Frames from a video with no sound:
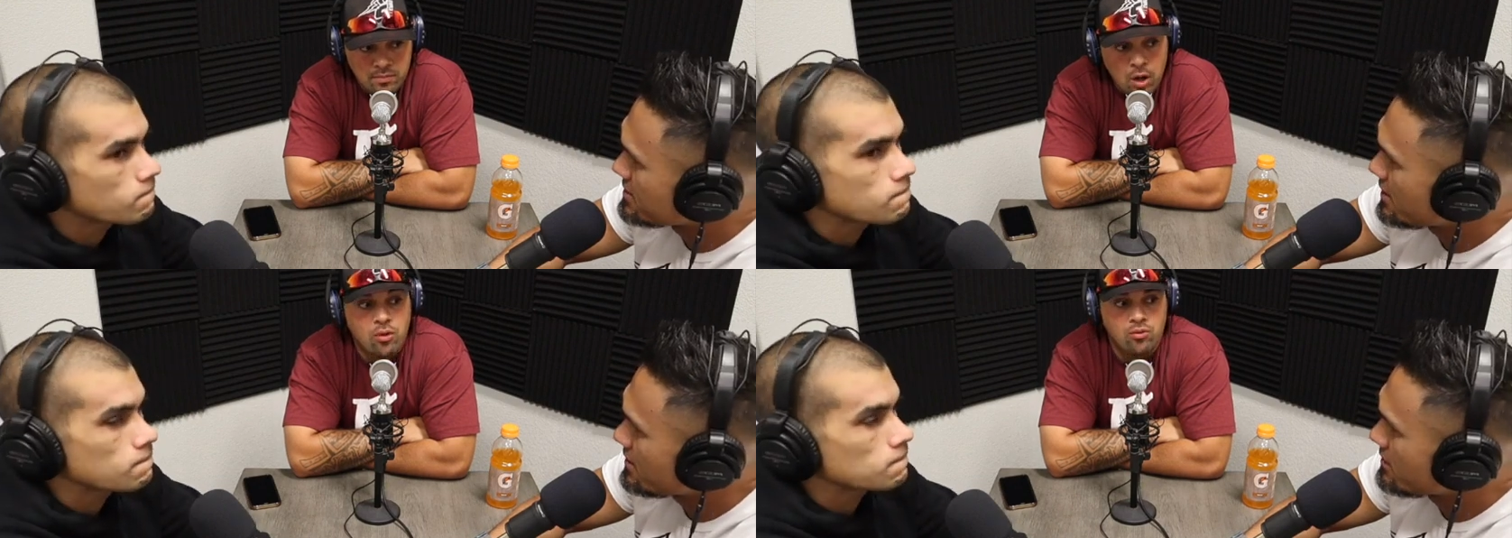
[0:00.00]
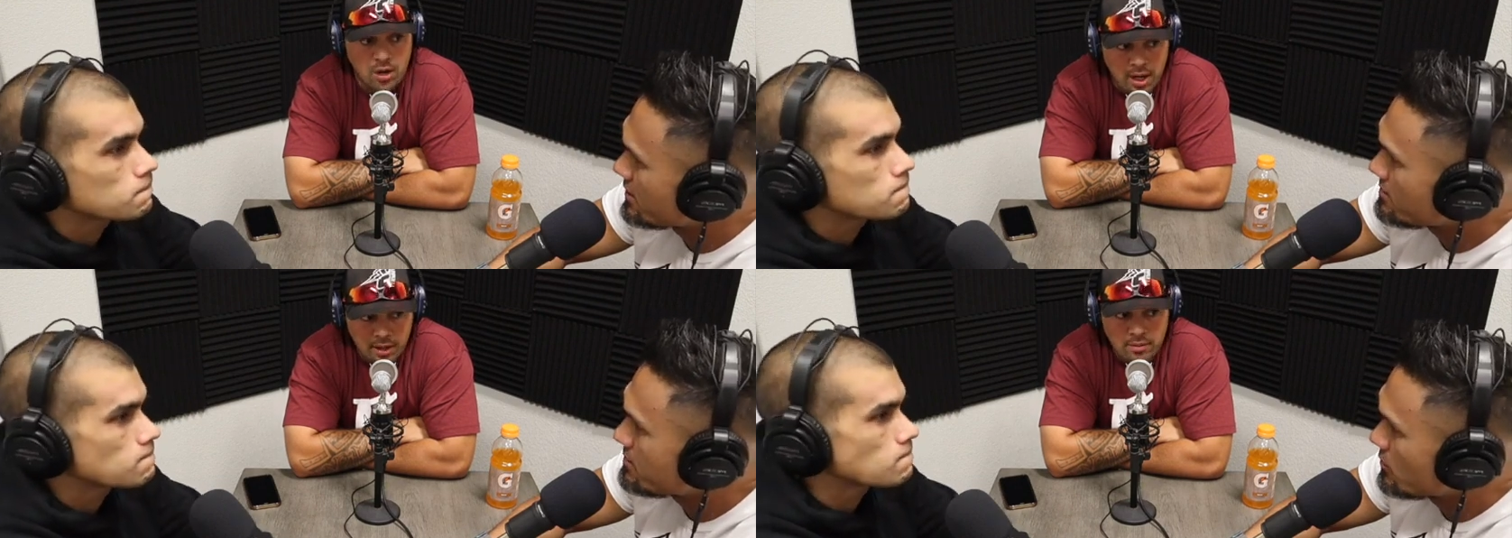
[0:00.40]
Speaker 1: that
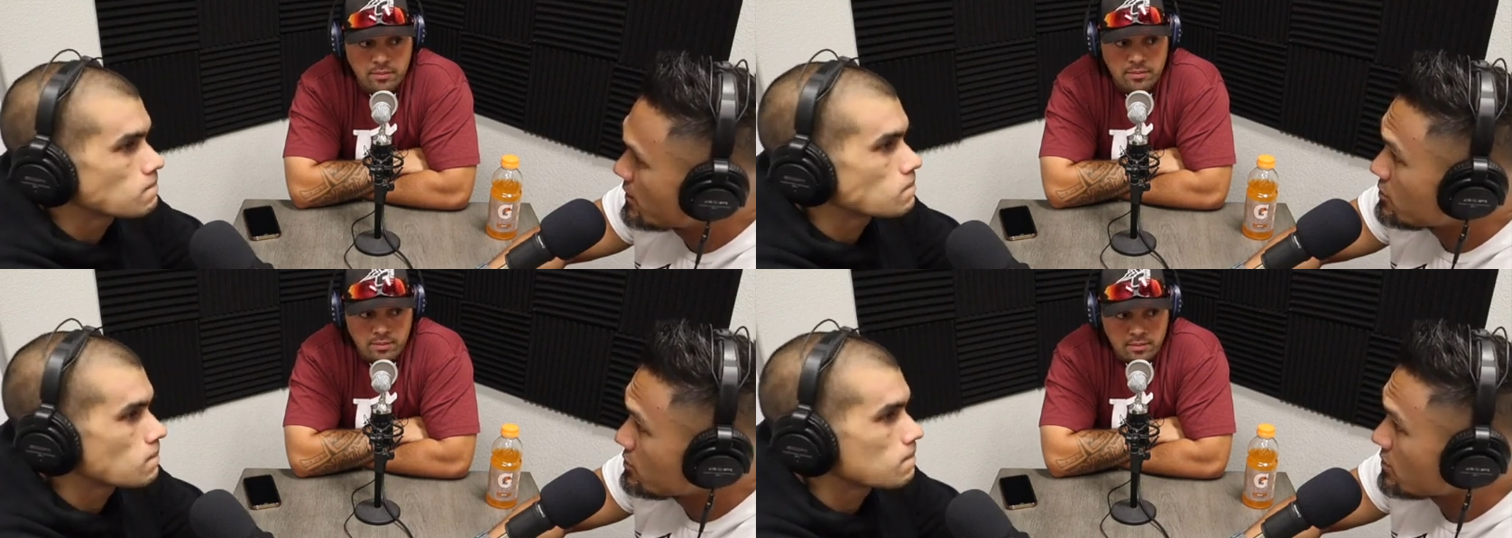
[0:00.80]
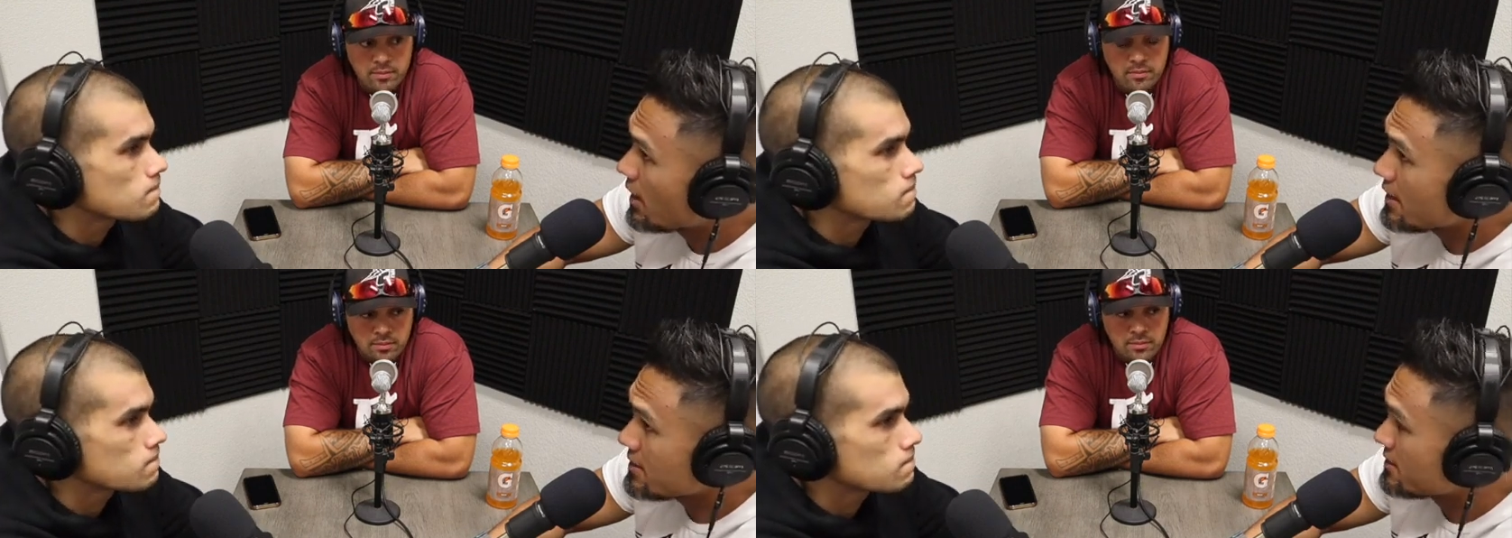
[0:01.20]
right when you
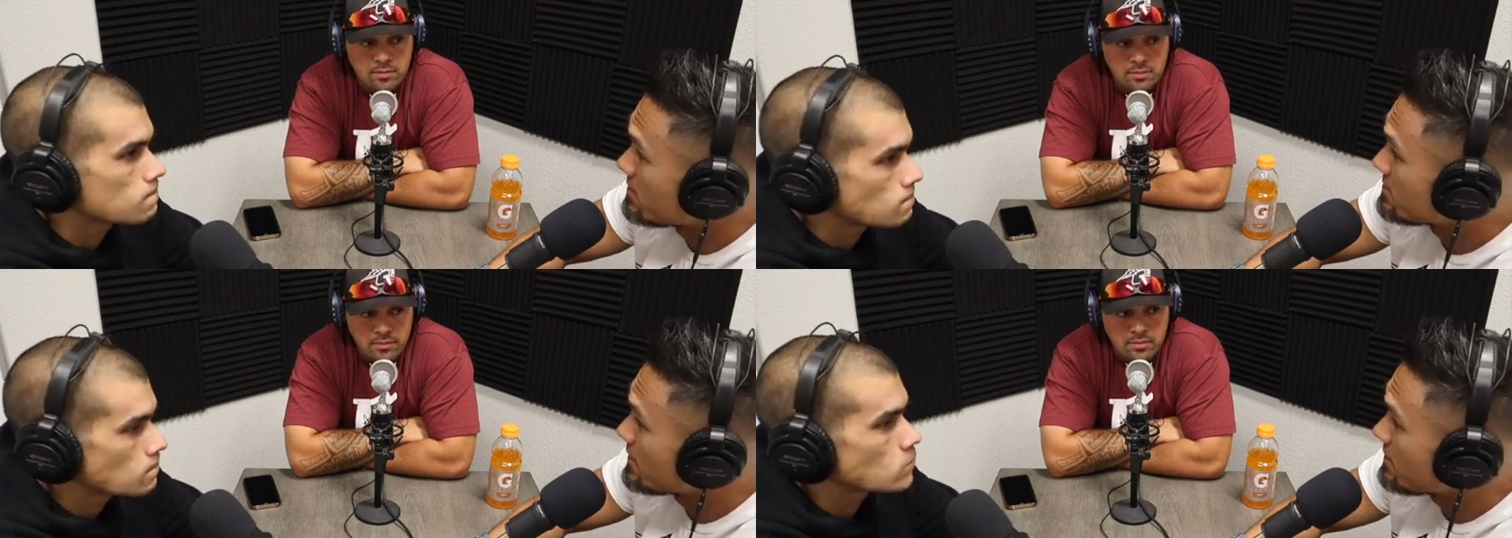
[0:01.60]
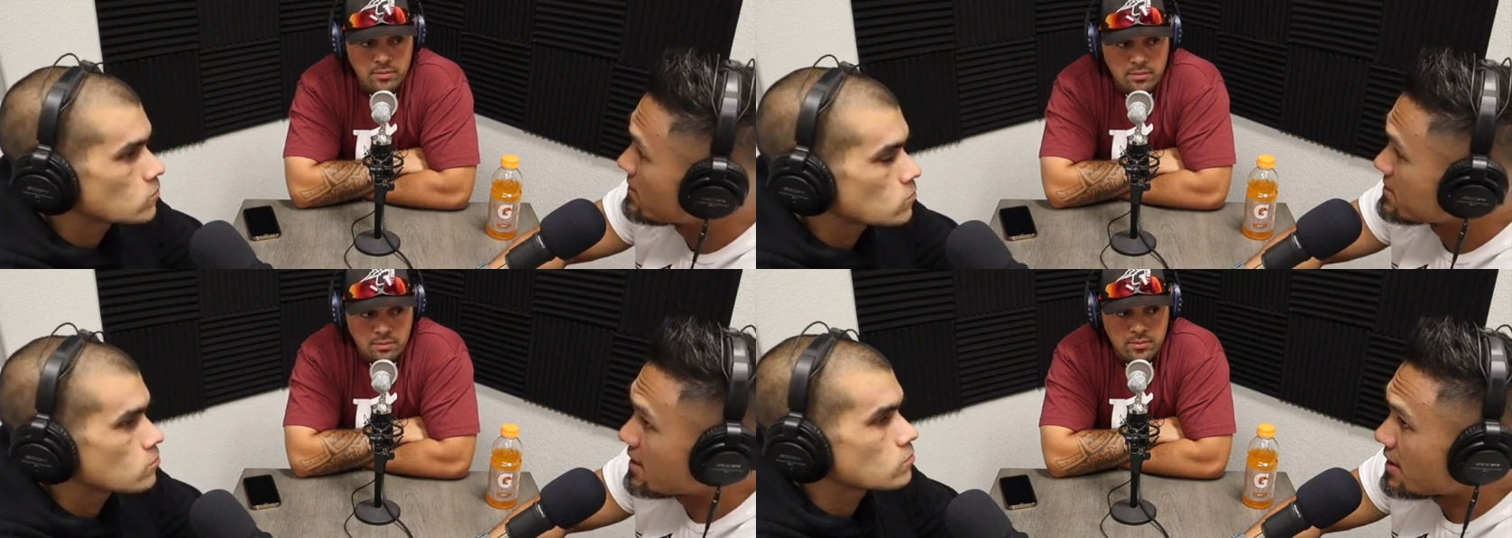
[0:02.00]
got them it
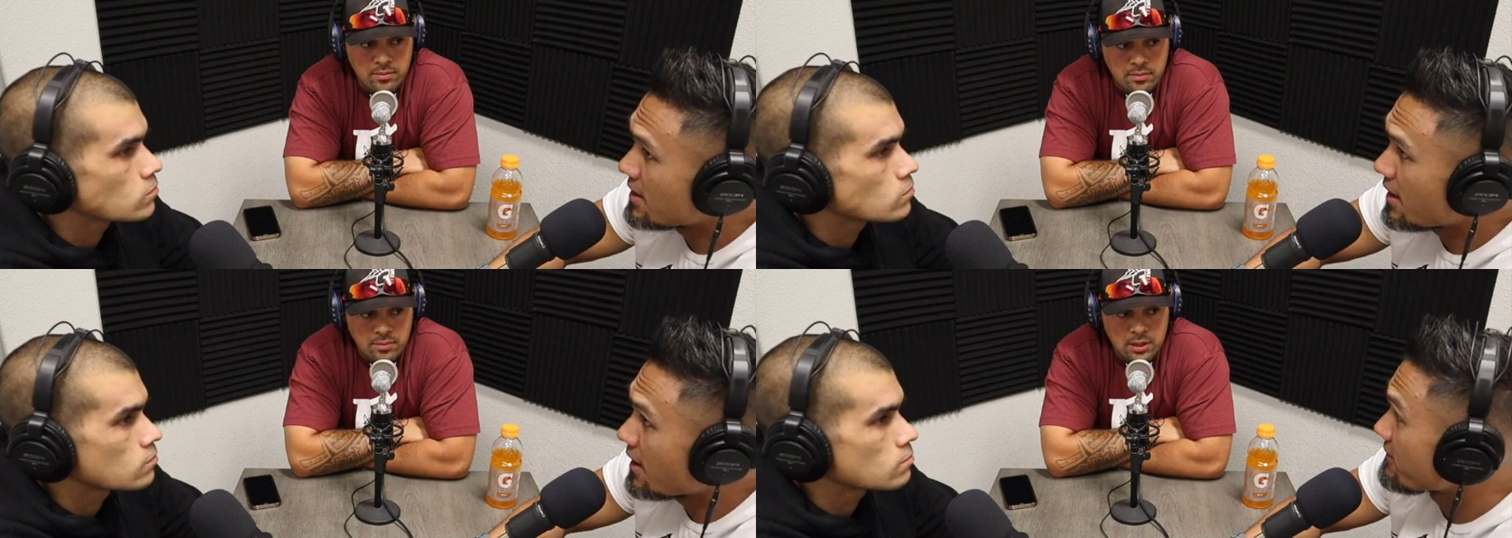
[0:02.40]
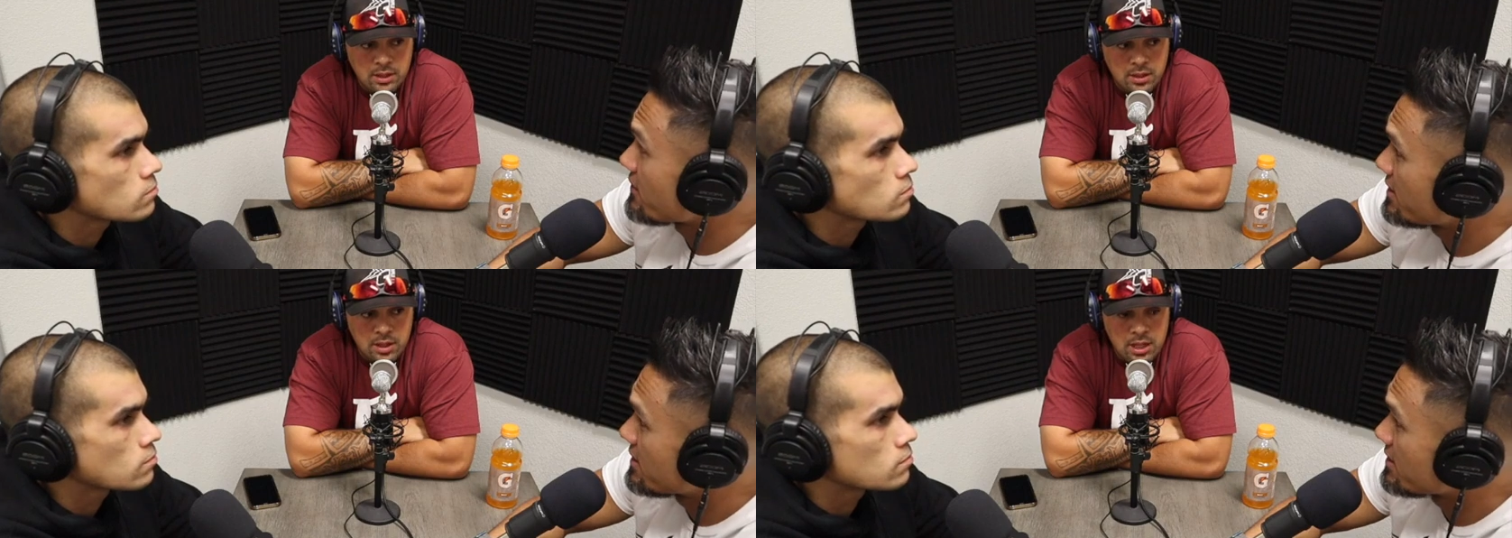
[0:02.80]
was like
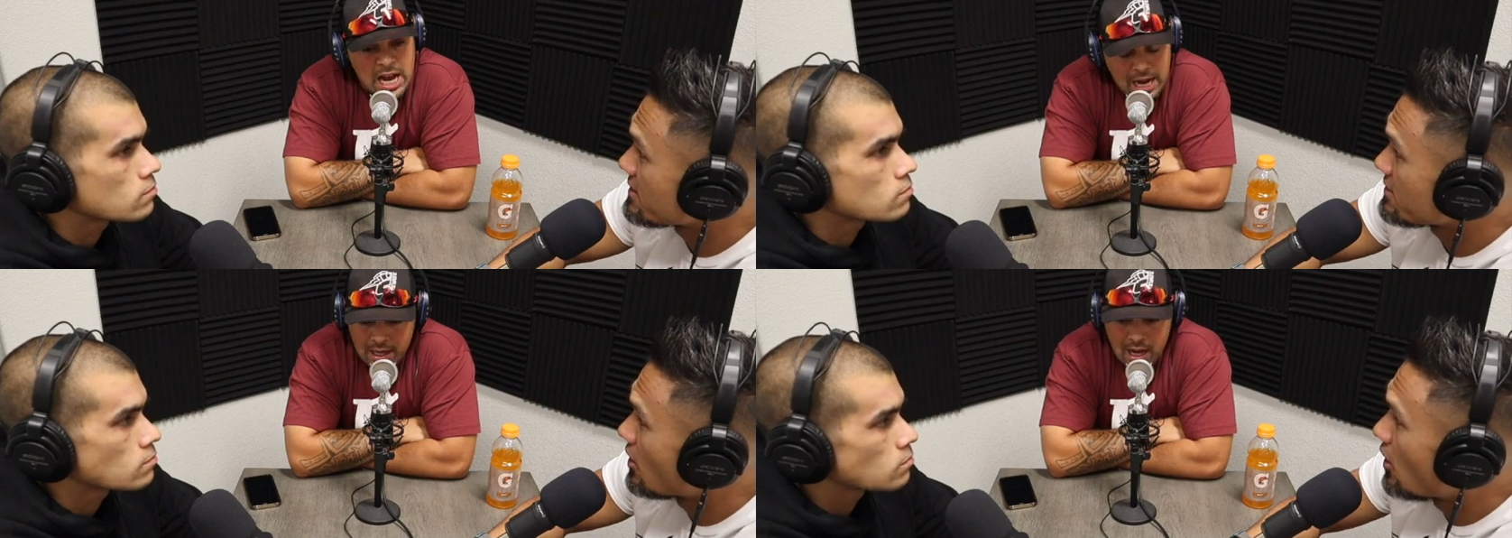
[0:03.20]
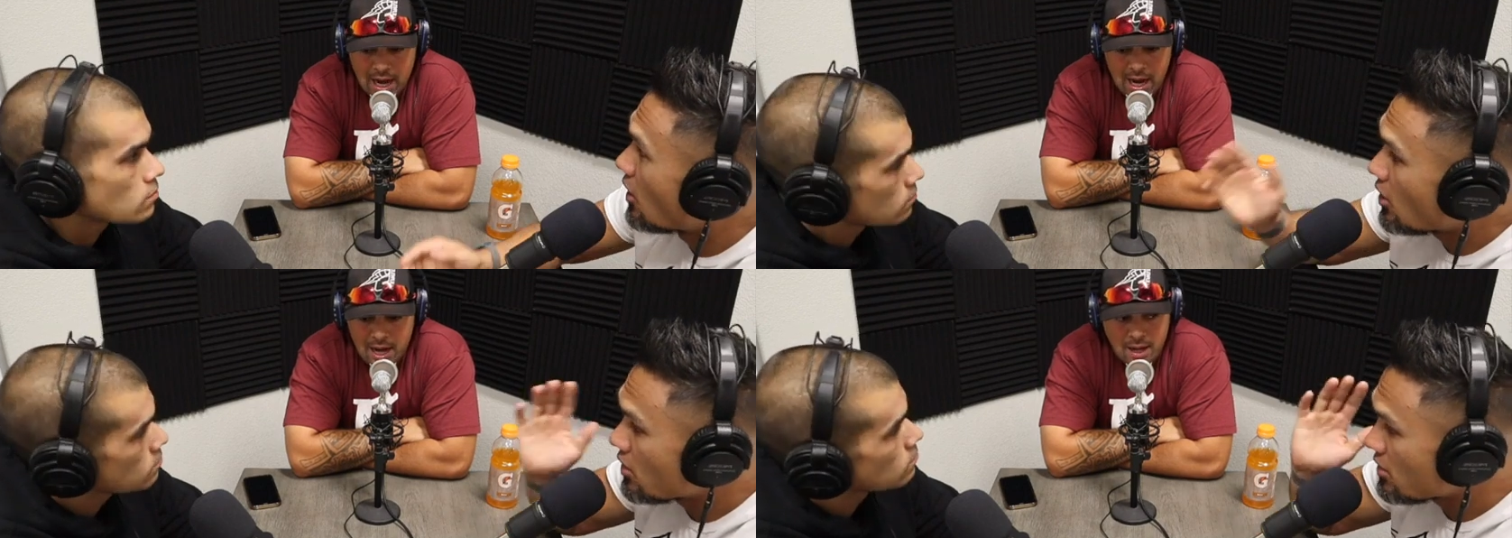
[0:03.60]
everything
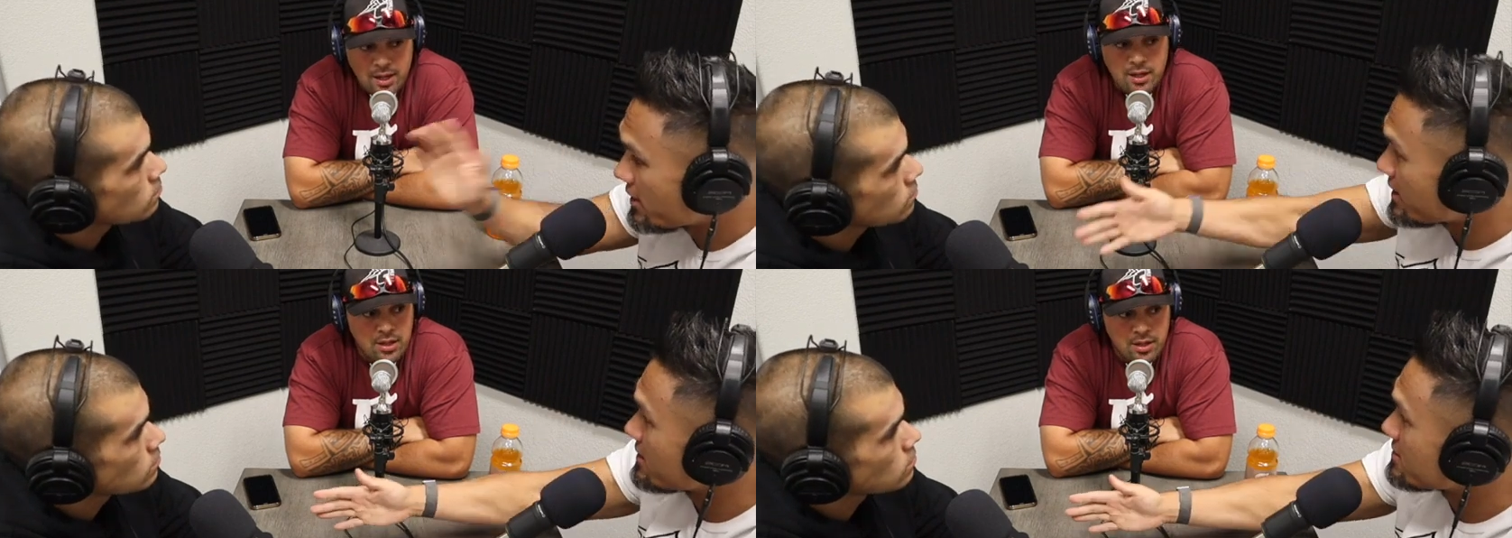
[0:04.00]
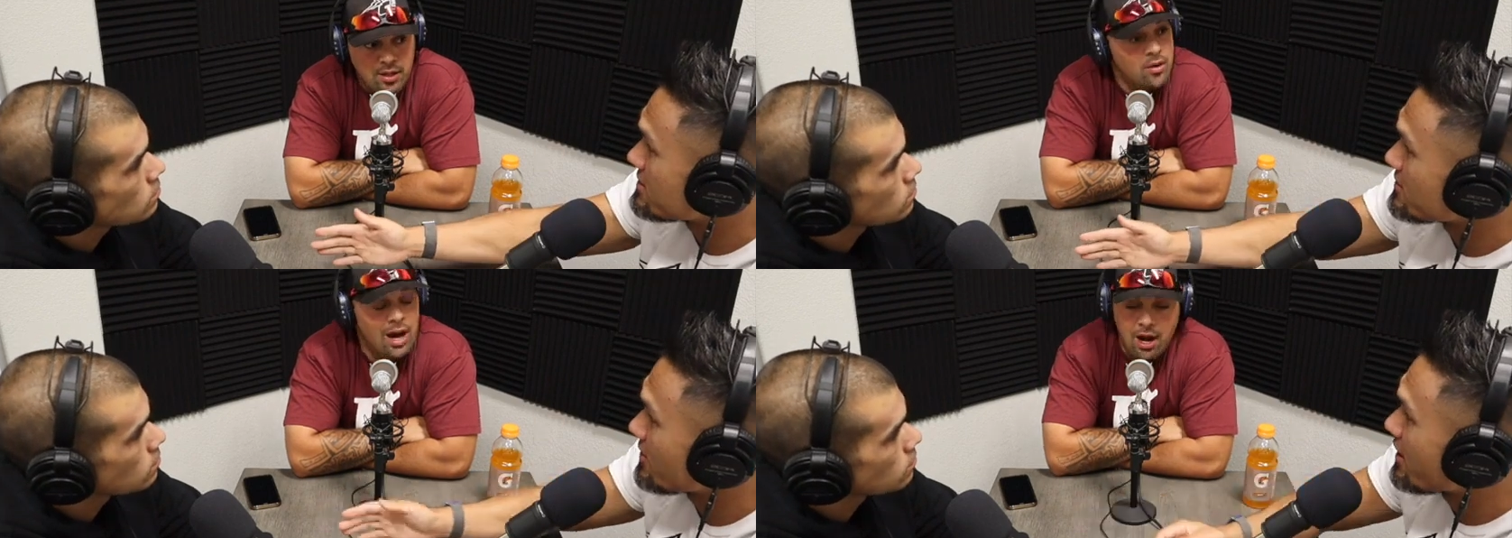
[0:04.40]
all in
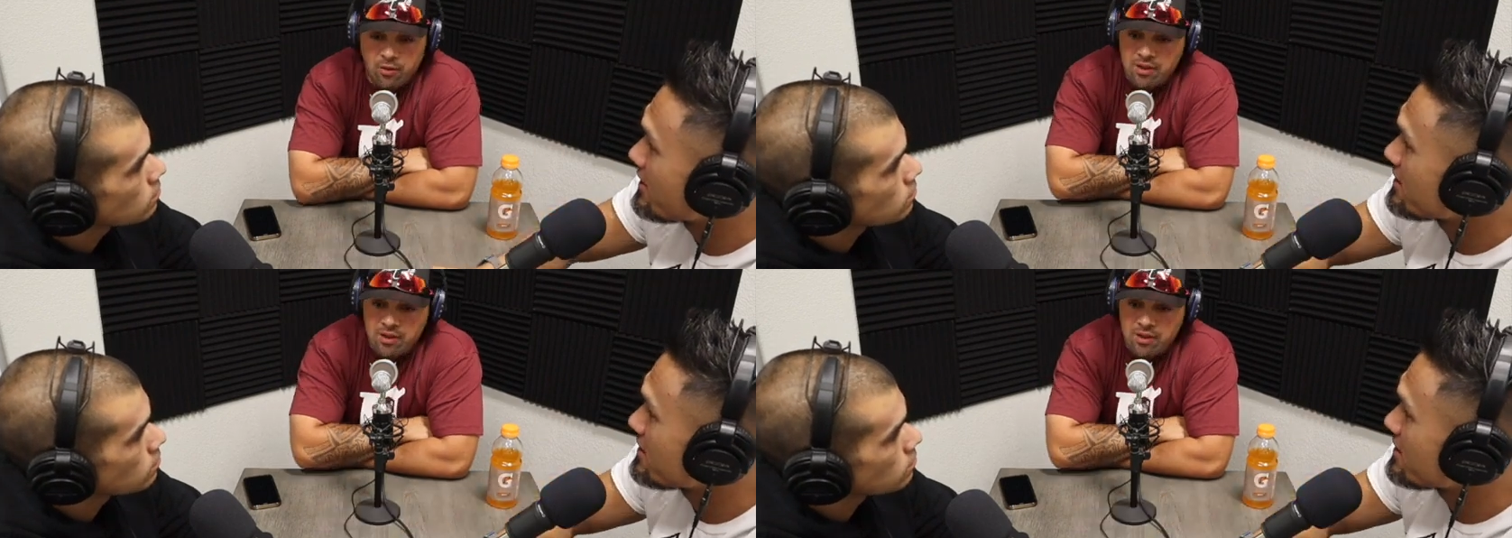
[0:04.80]
right. I don't